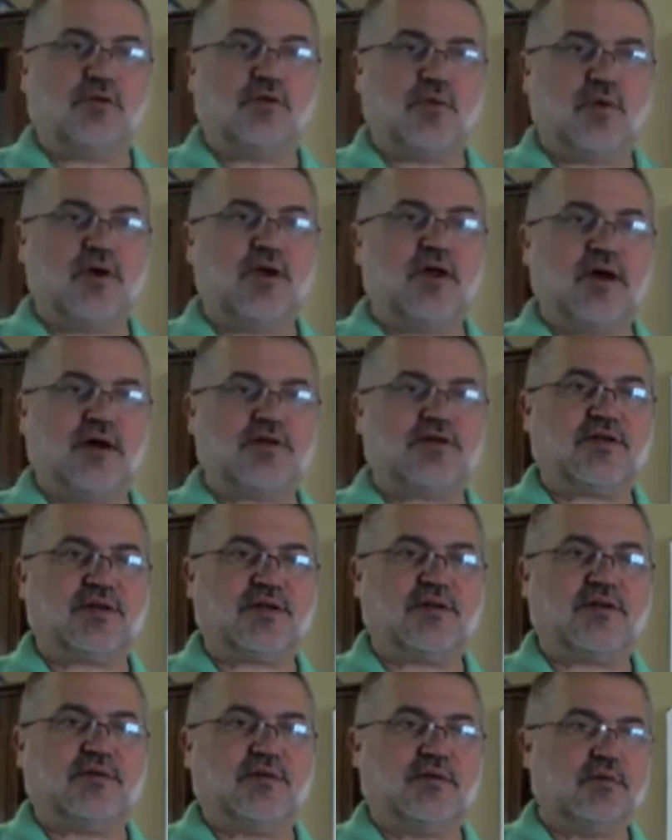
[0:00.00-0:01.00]
reduction,
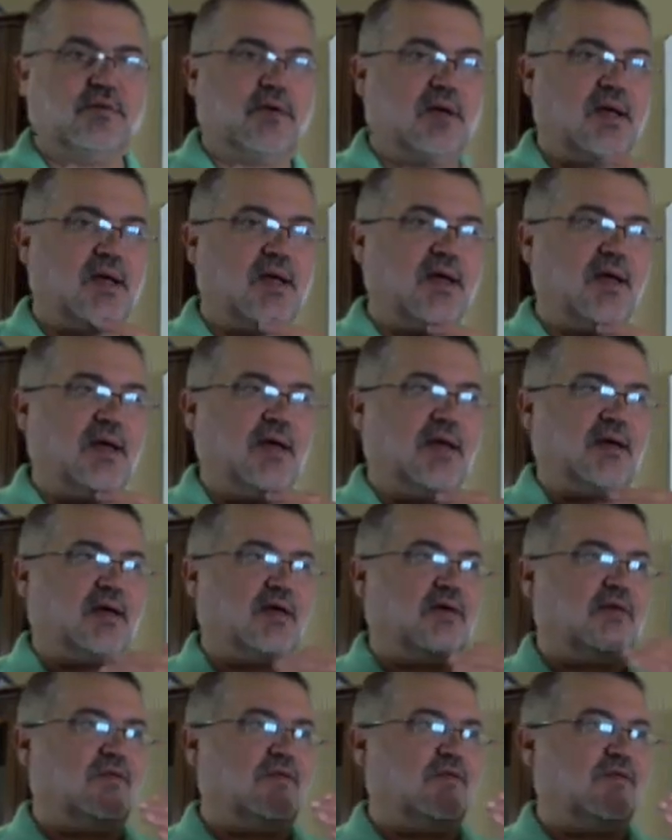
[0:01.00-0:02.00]

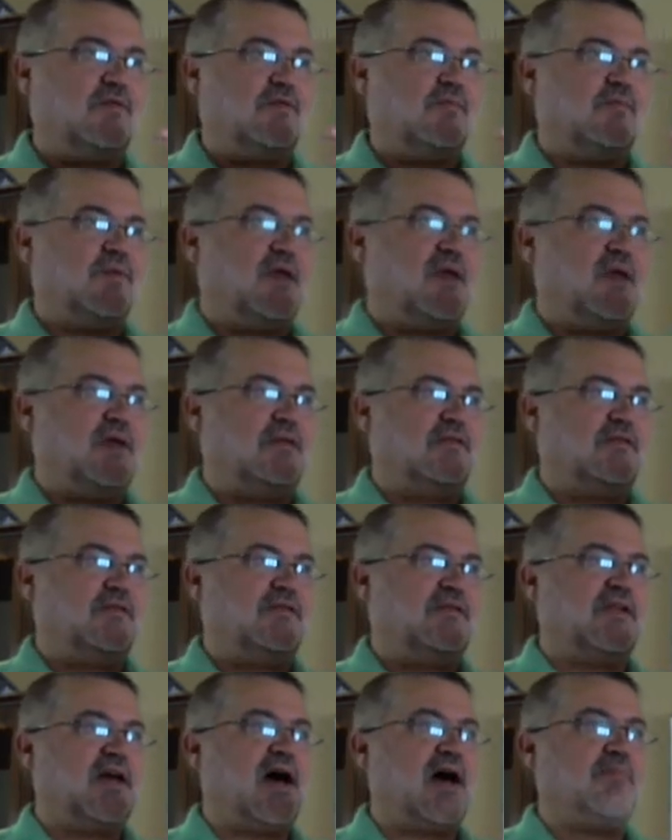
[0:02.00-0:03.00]
because you would be
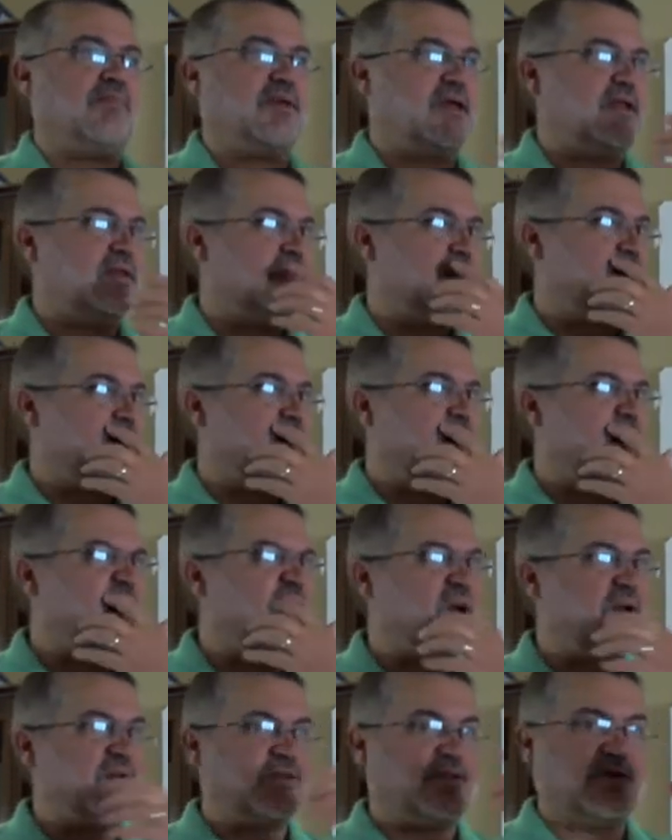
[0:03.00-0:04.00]
stopping the
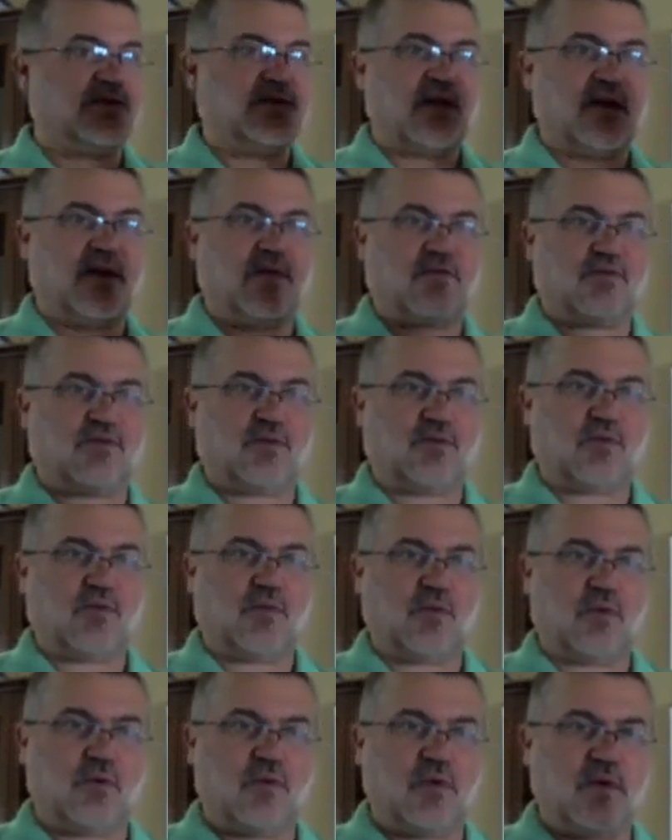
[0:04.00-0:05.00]
reduction after
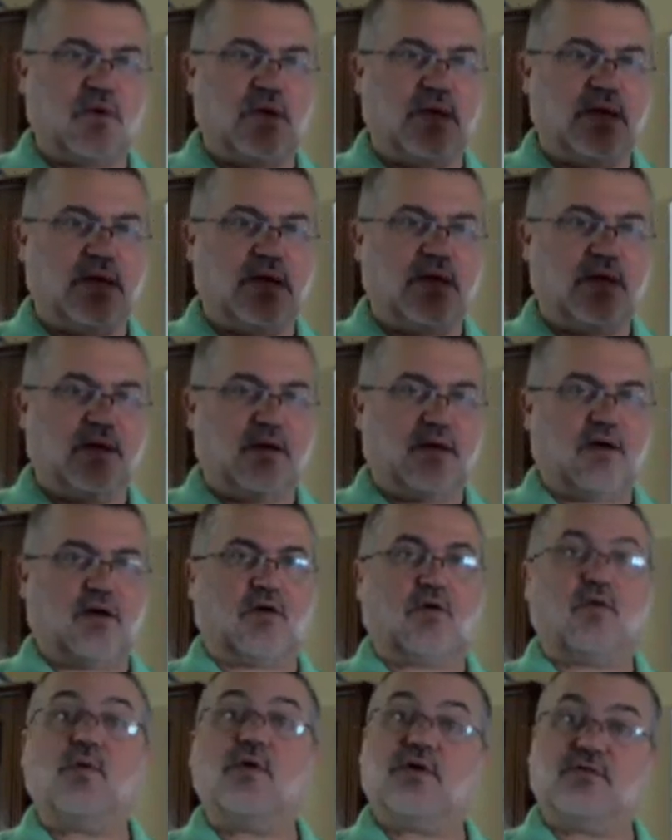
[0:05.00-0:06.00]
one
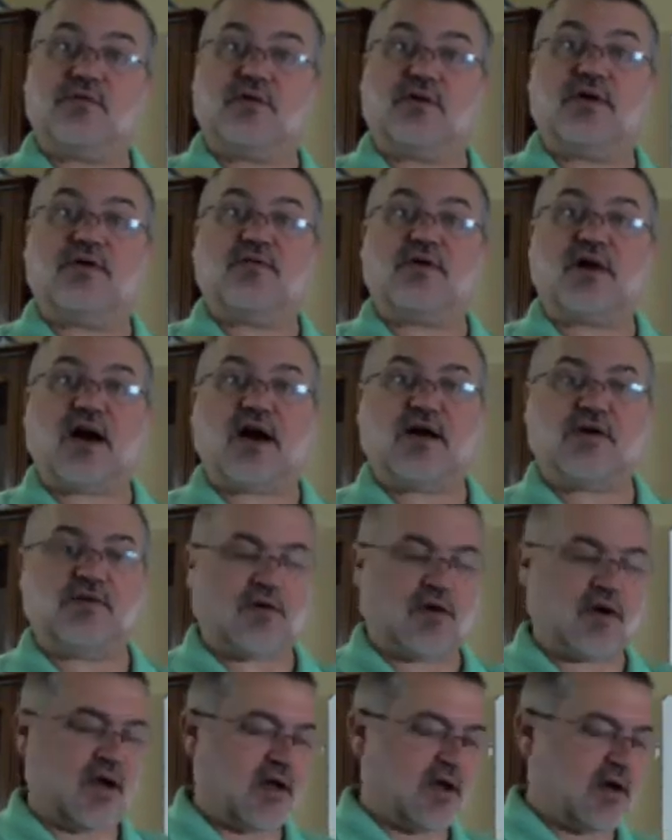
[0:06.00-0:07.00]
equivalent of
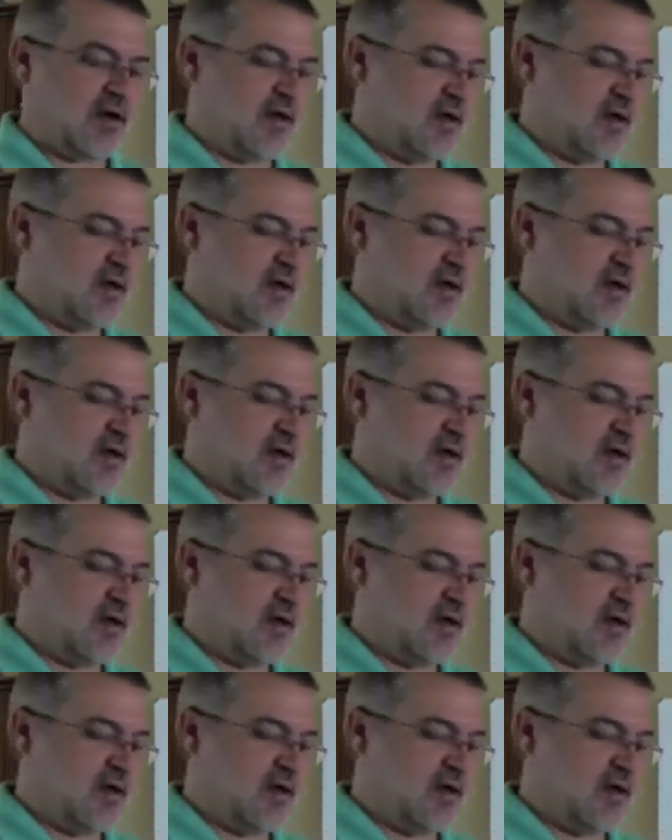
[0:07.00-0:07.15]
hydride